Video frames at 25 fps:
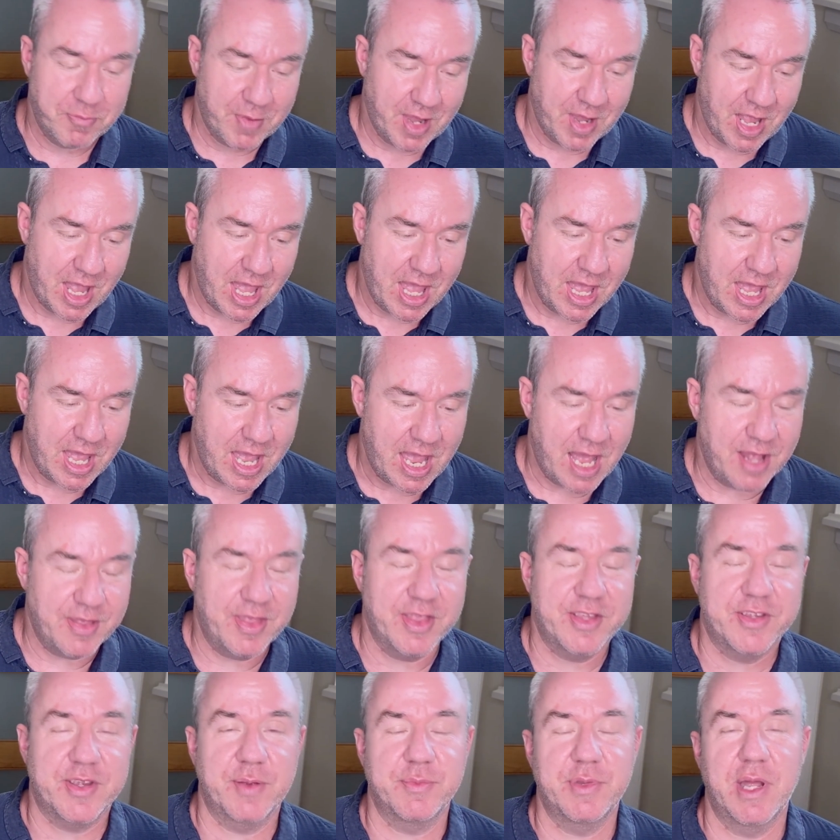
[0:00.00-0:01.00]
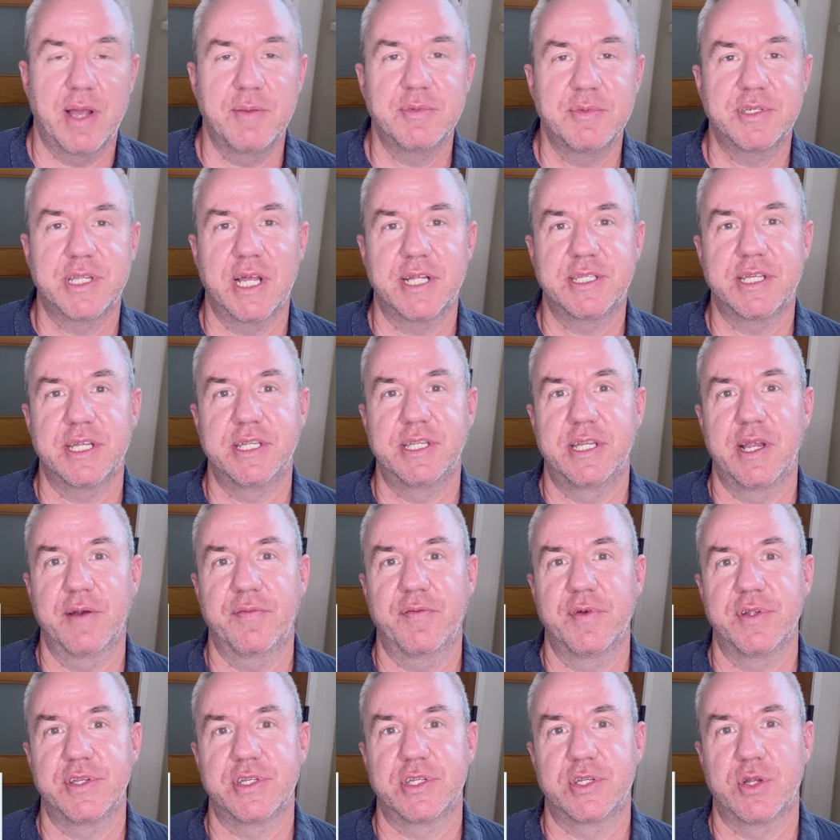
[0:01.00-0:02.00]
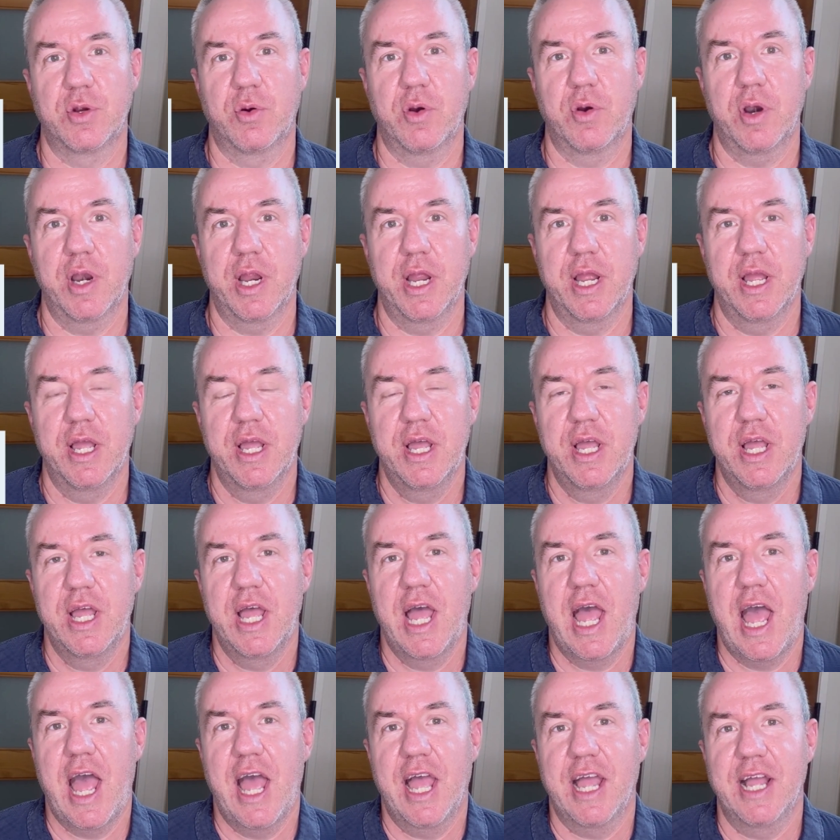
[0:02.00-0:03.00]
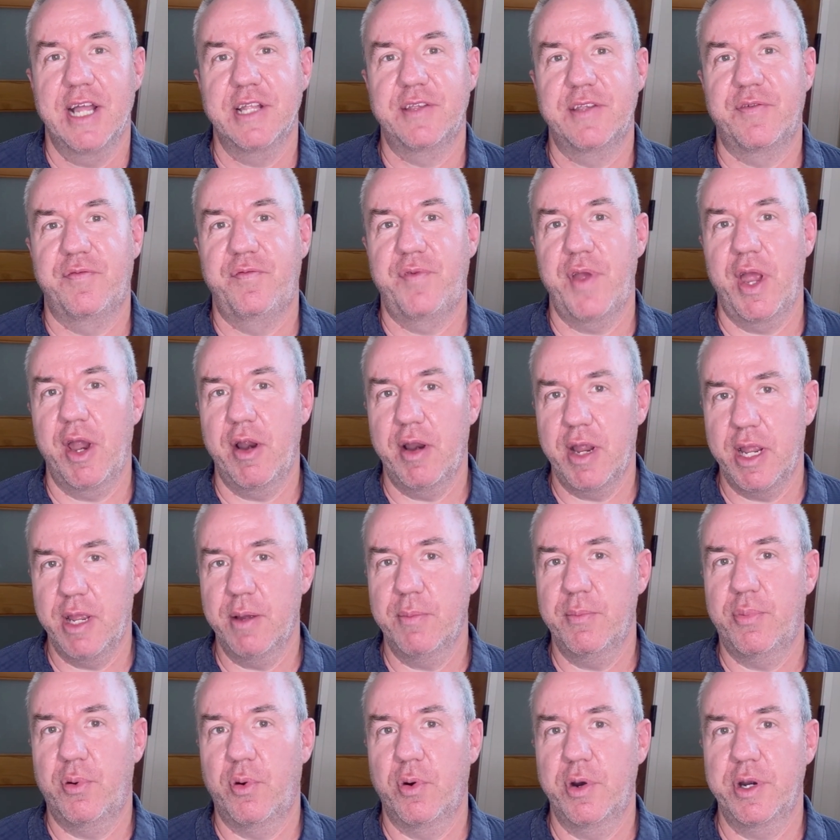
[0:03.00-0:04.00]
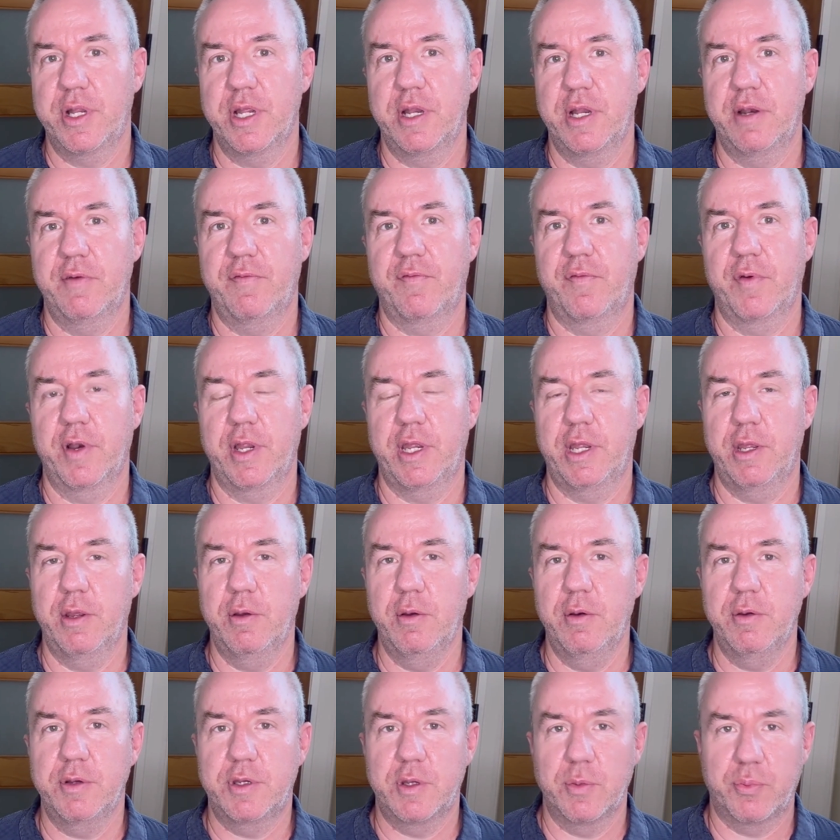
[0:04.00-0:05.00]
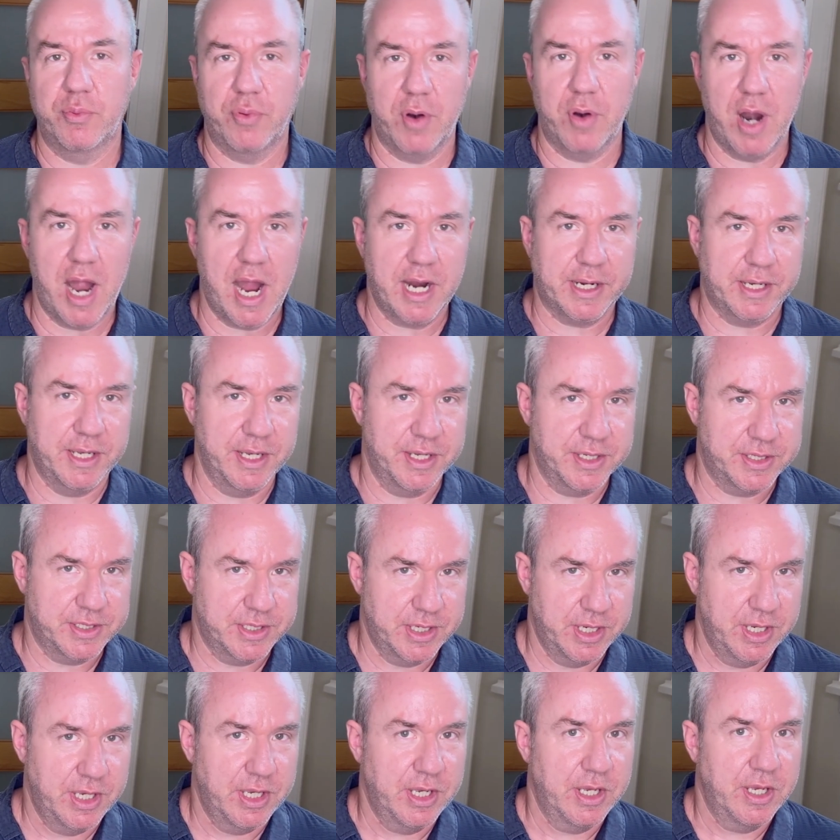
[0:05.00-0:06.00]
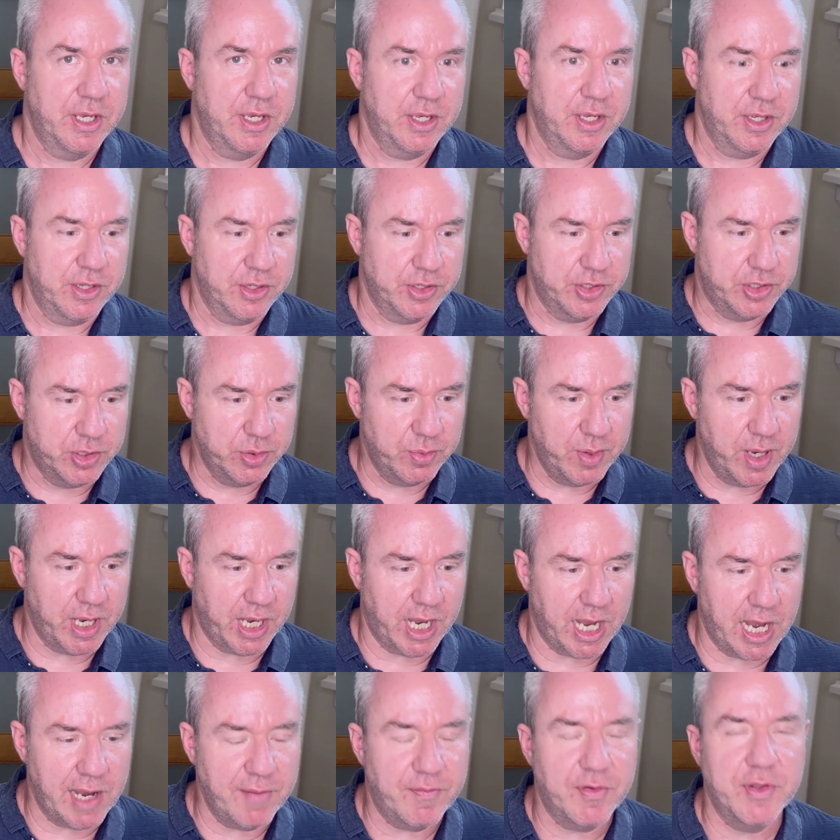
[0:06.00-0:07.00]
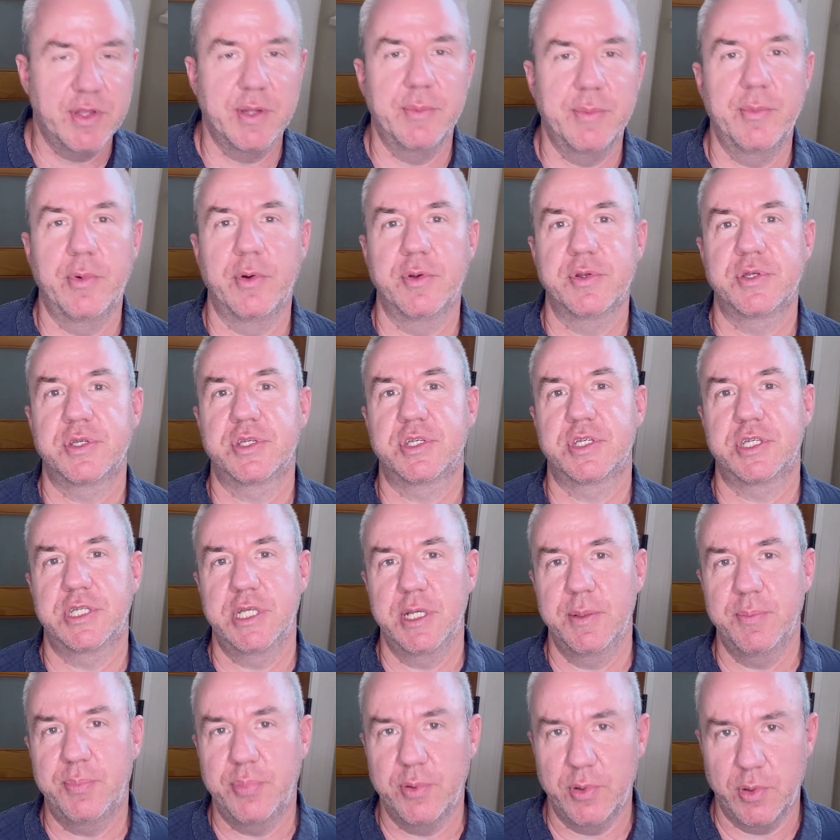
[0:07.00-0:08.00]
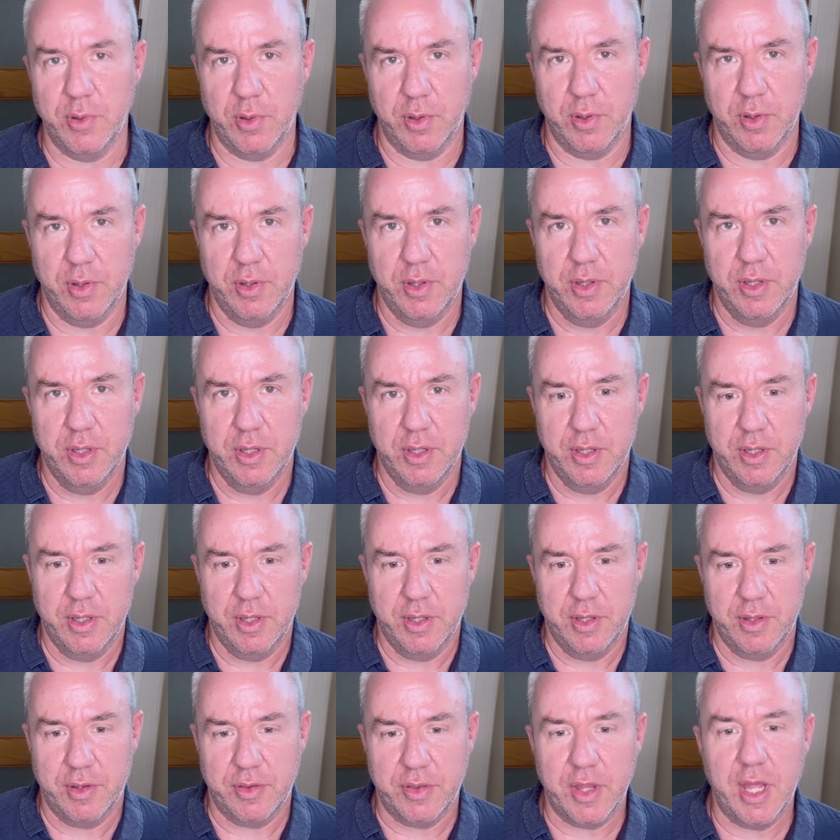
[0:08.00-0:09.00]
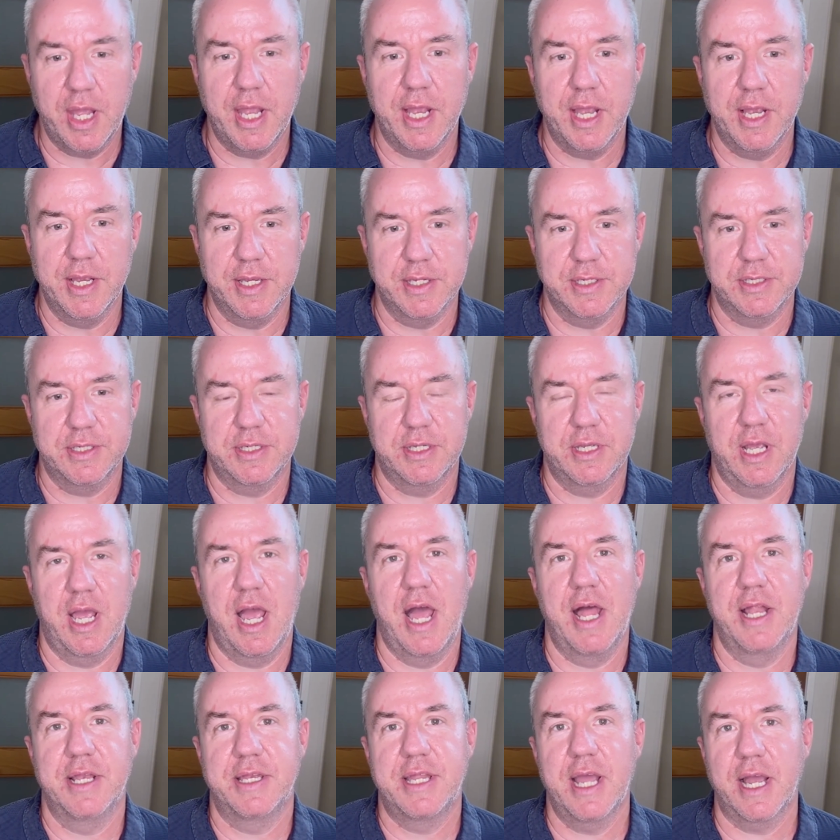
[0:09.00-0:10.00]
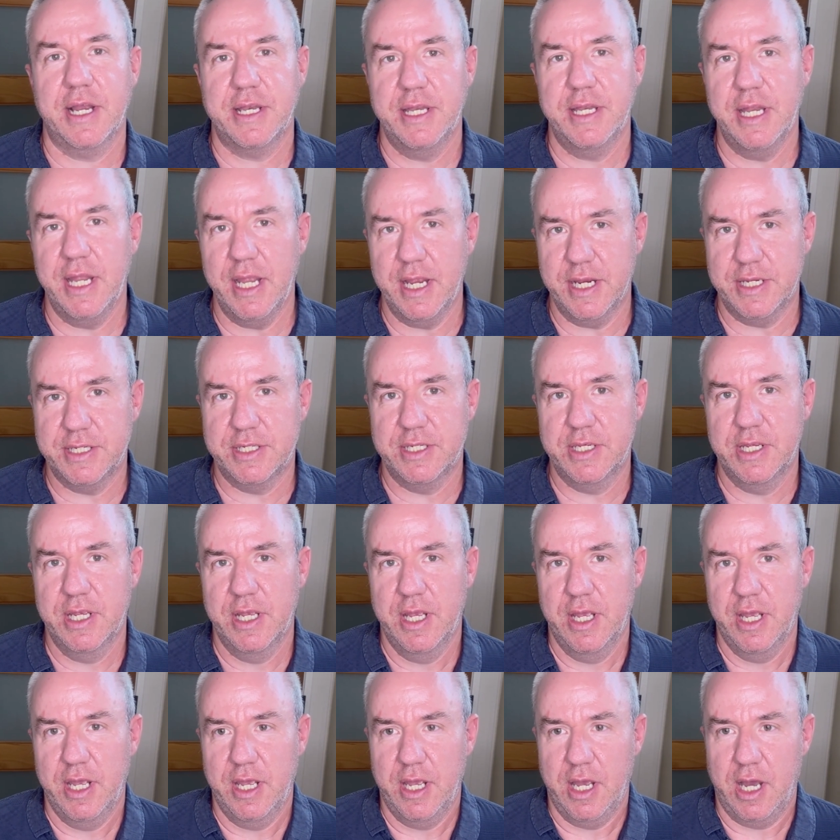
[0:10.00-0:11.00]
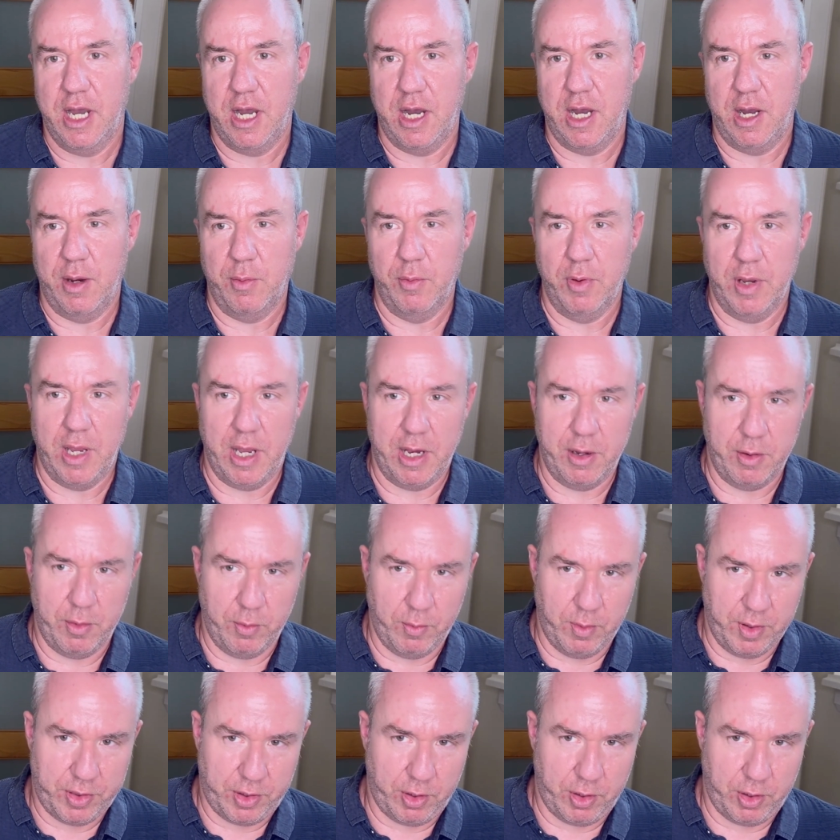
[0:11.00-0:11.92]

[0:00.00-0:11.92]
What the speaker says: And sometimes that's a different story. It's very important for you to practice doing even the most simple things and techniques with your